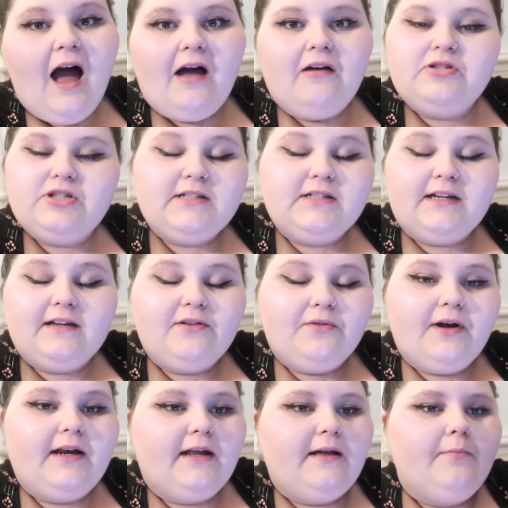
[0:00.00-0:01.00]
I was just, like,
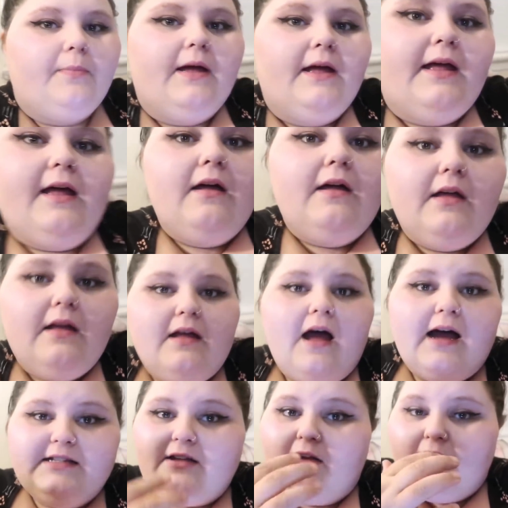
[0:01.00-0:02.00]
ignoring it. But
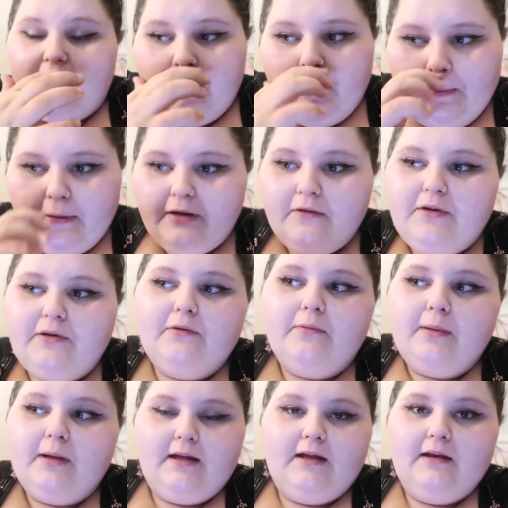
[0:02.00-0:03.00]
I saw a video on
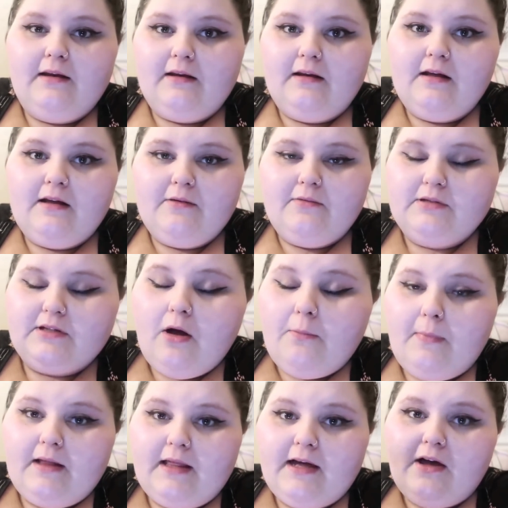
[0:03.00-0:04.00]
YouTube, and it was
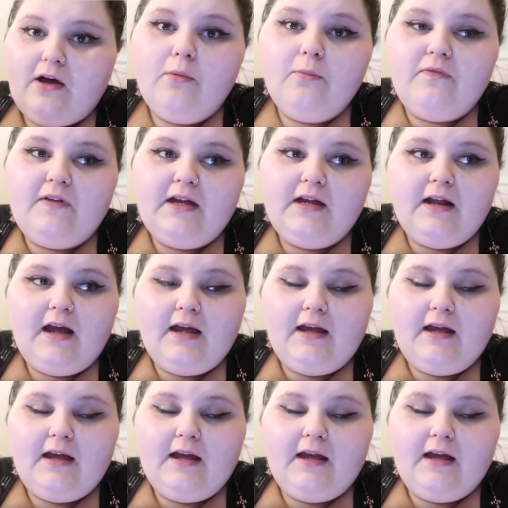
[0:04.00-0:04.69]
on my, like, home feed.